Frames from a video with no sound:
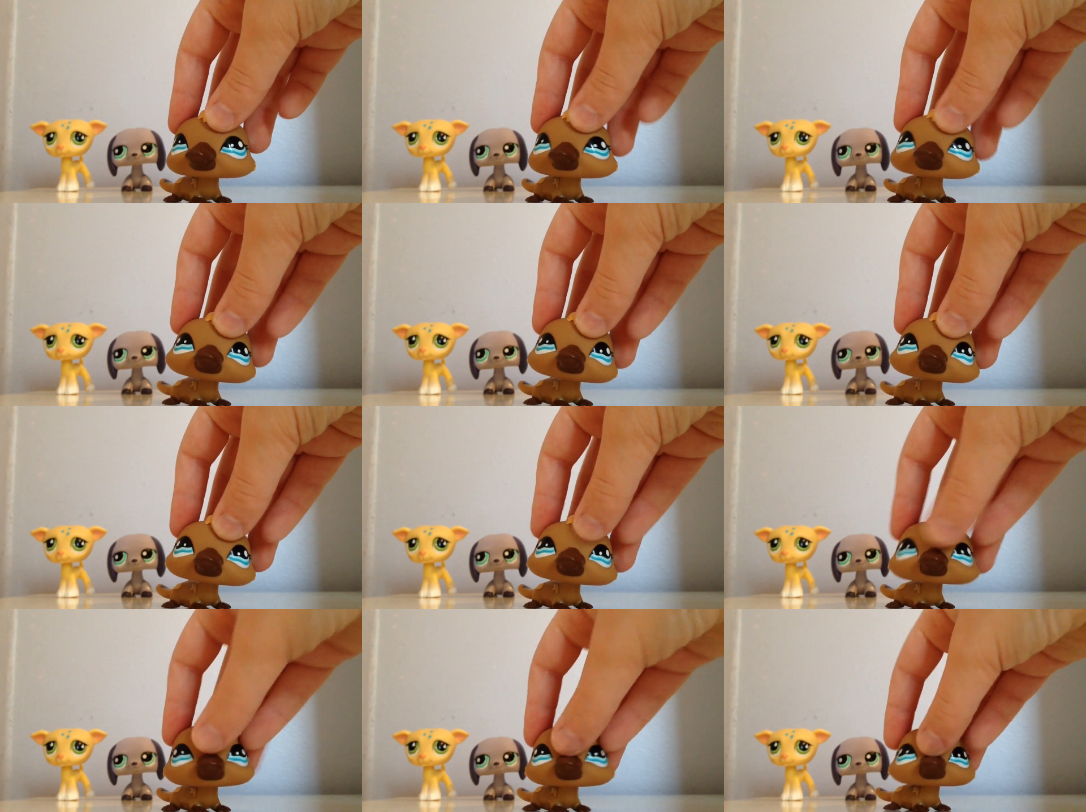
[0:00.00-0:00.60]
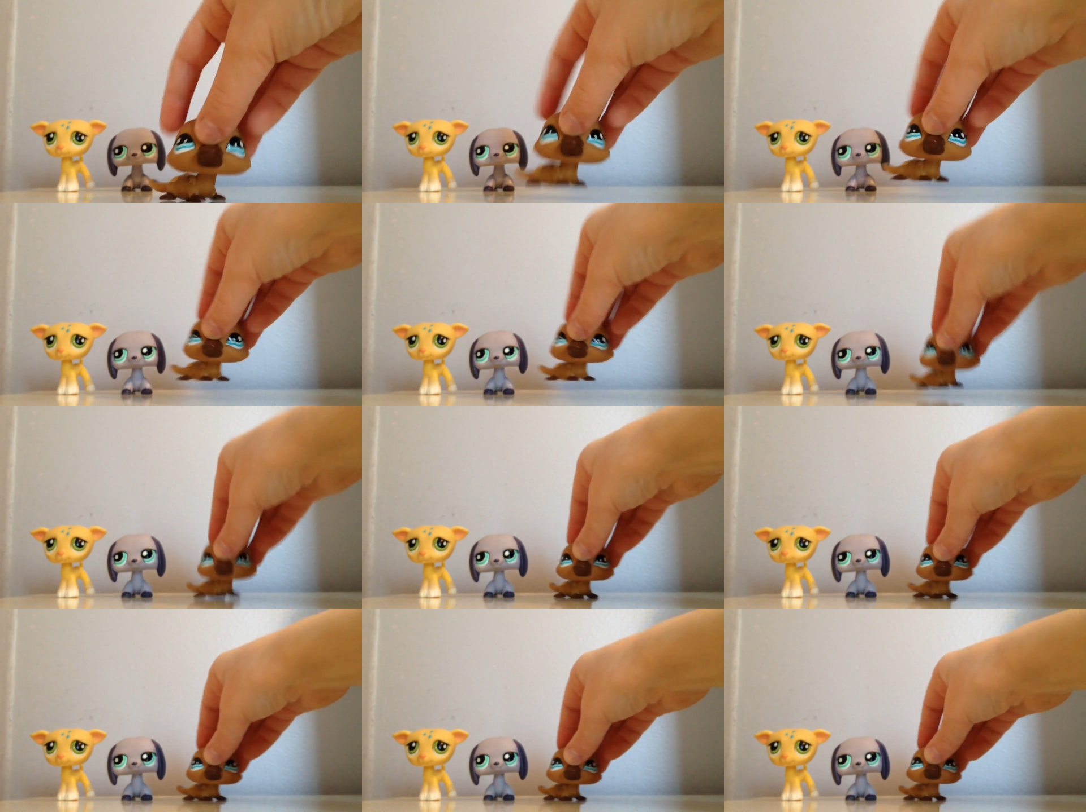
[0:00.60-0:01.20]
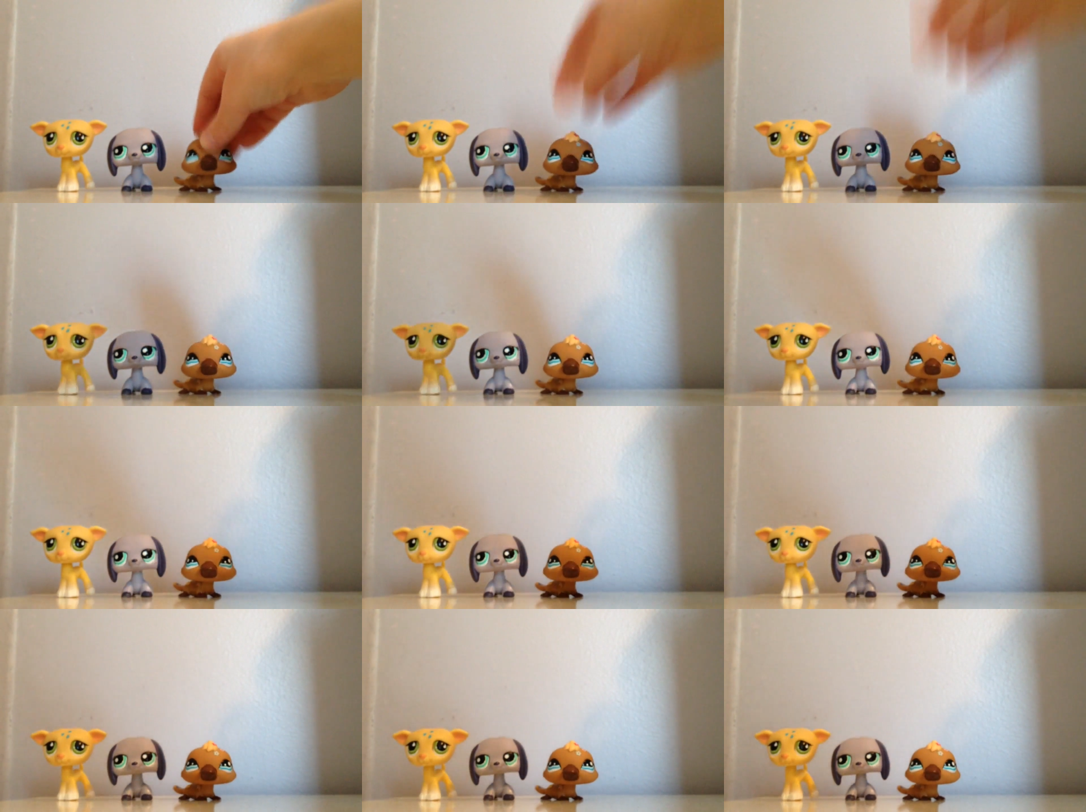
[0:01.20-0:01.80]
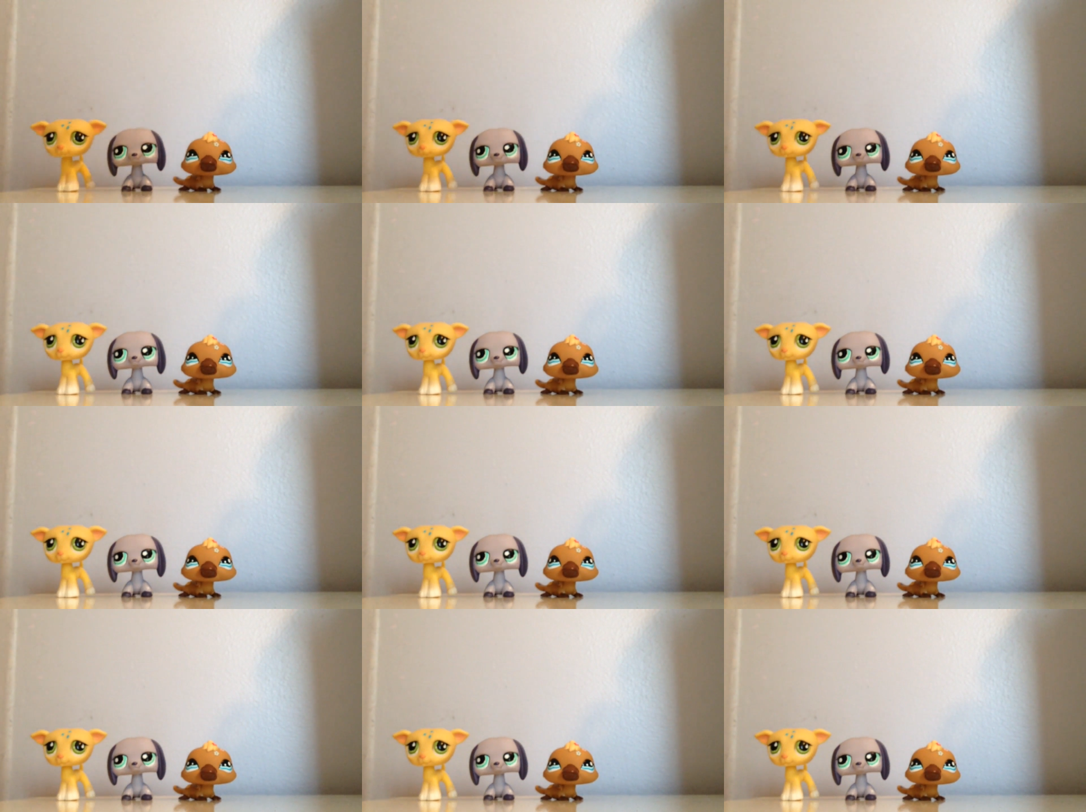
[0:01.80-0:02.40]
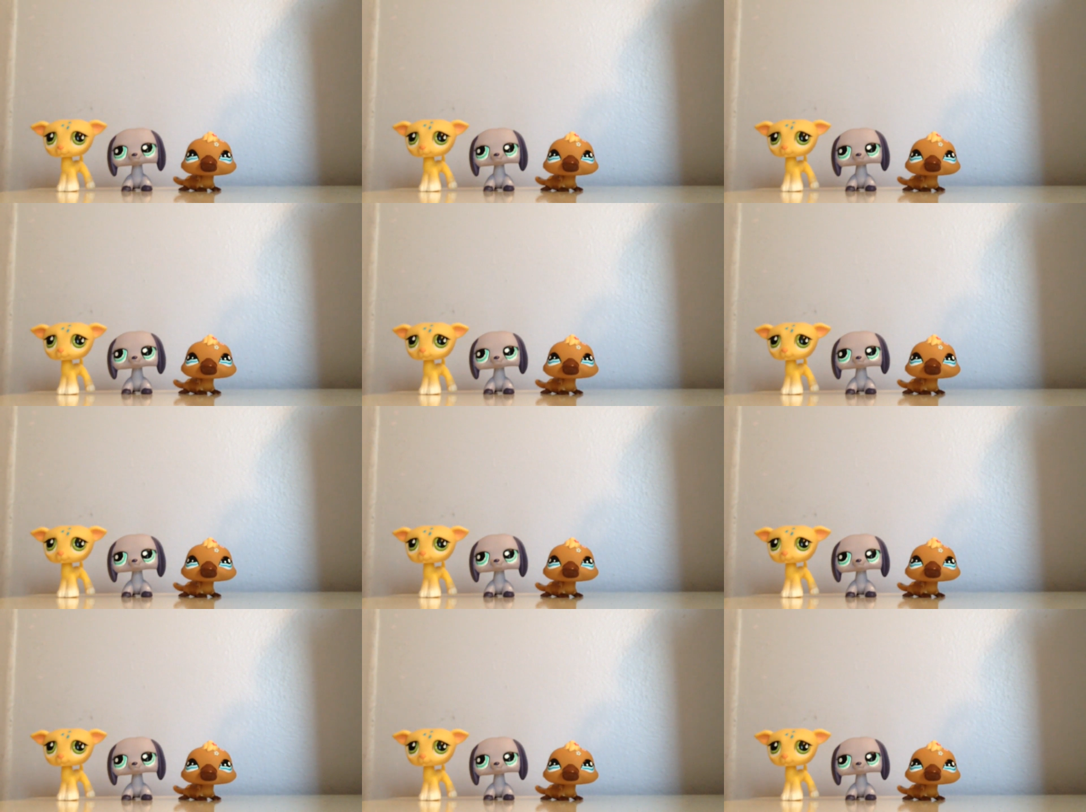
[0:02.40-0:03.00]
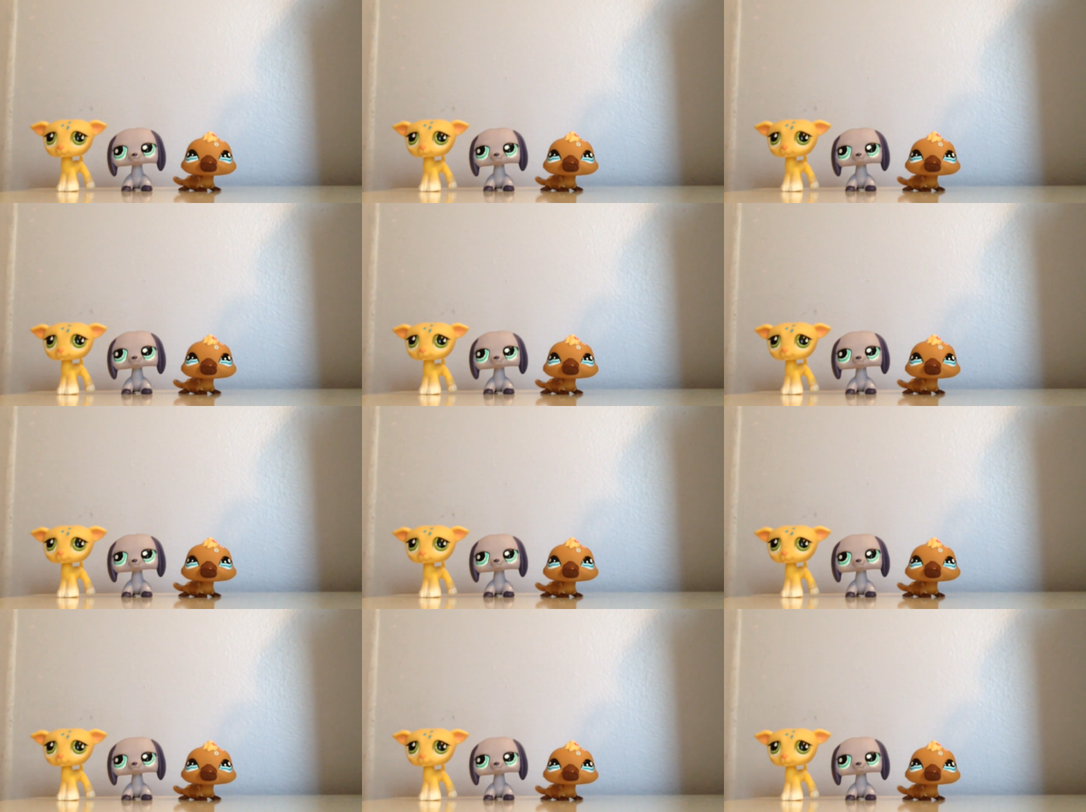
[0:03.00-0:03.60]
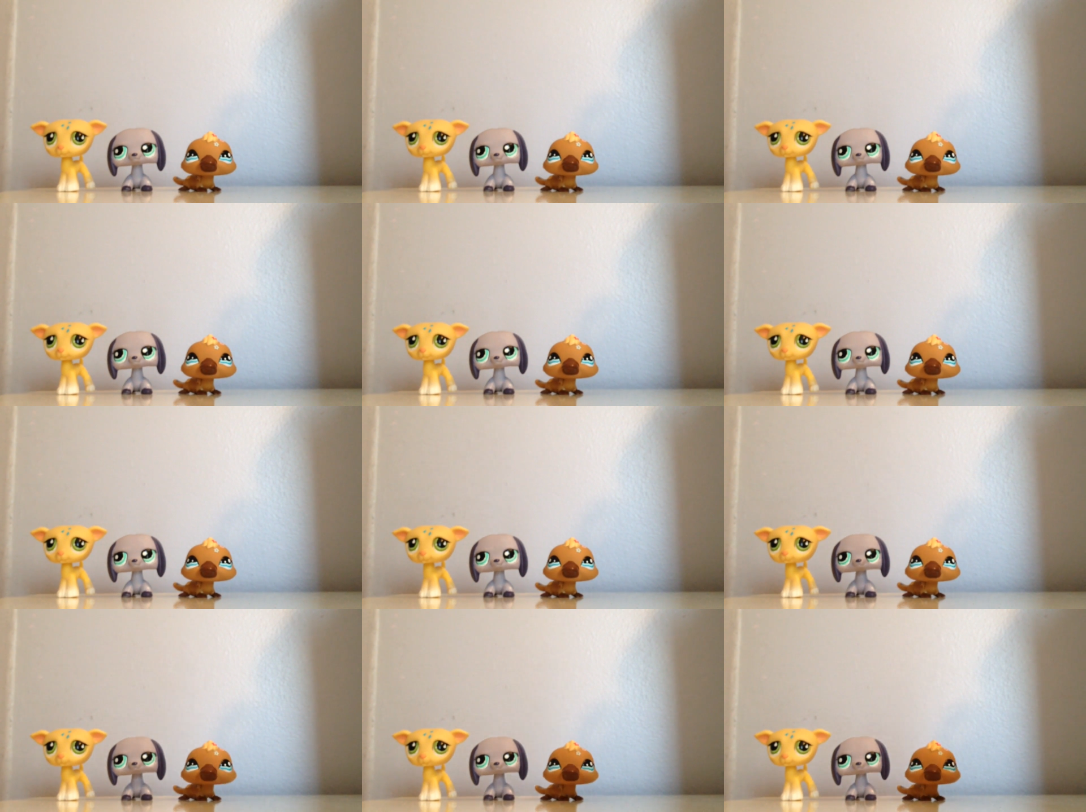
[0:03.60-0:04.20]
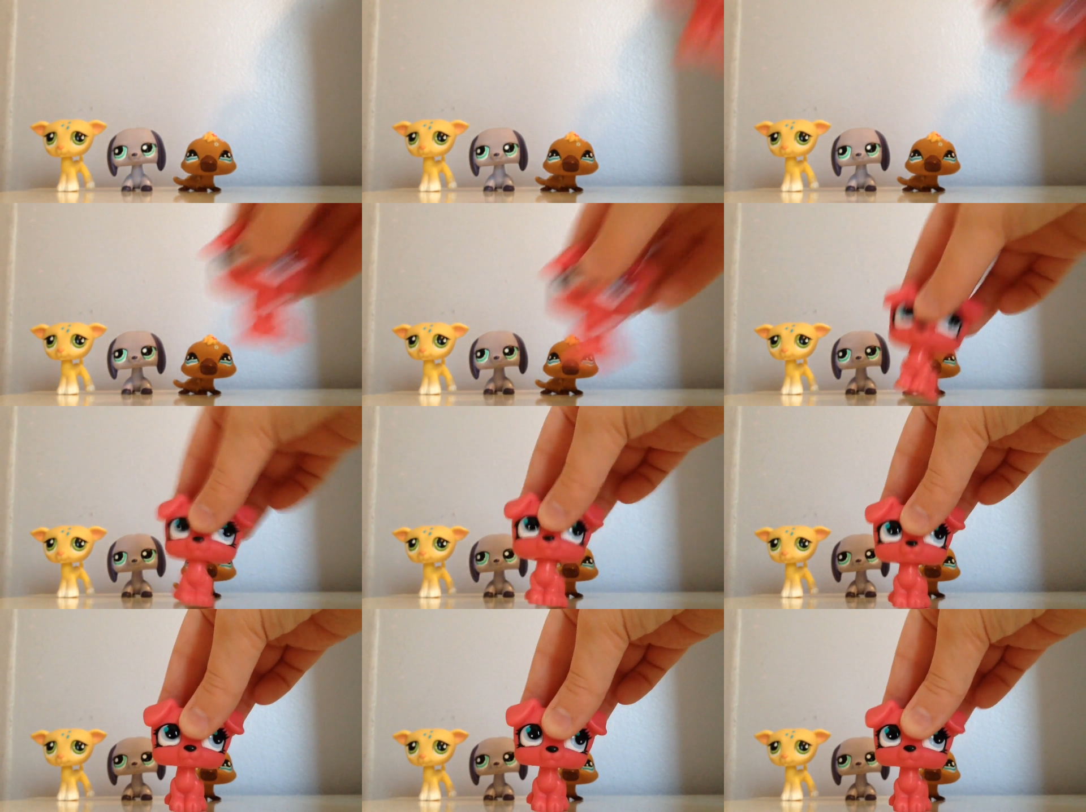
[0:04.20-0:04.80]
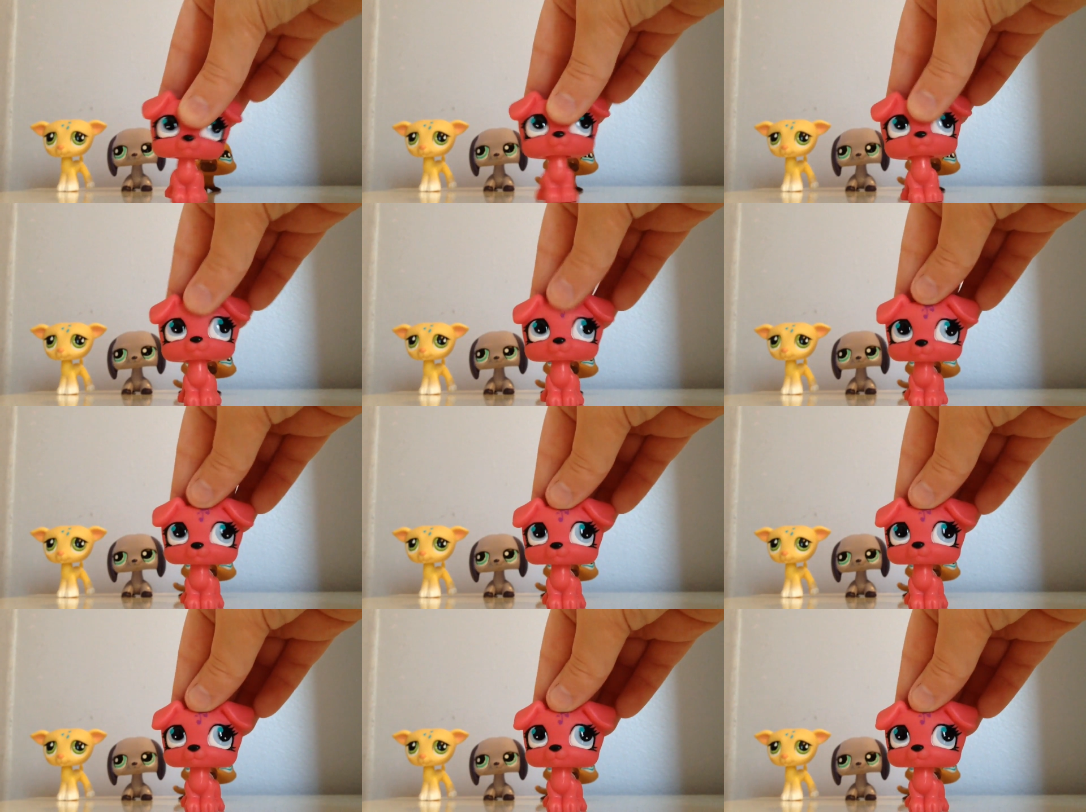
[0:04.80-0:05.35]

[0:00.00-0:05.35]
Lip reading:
No face is visible, so there are no lips to read.